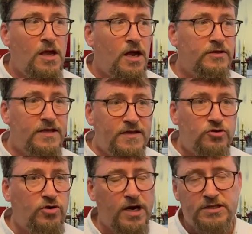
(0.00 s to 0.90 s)
And this
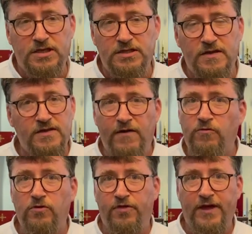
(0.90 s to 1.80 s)
attracted
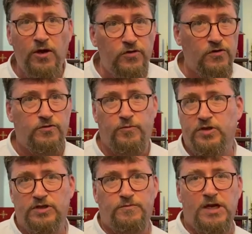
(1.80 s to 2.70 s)
several thousand
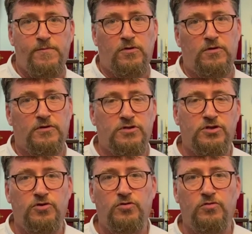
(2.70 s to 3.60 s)
British people
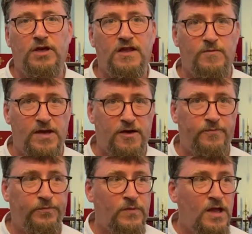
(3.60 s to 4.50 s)
to Izmir.
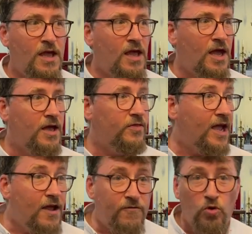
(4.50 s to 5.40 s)
And
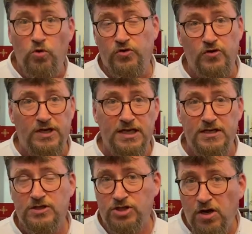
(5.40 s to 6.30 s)
they, of course,
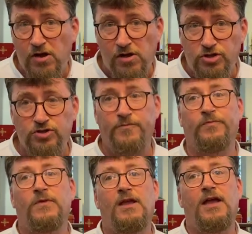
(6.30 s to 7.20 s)
needed a church.
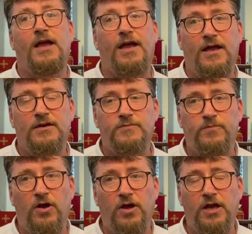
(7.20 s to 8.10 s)
And
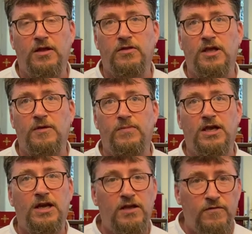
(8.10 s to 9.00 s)
by the
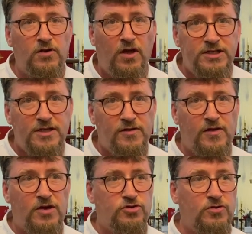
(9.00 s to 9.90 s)
beginning of the 19th
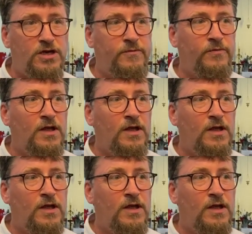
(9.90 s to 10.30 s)
century,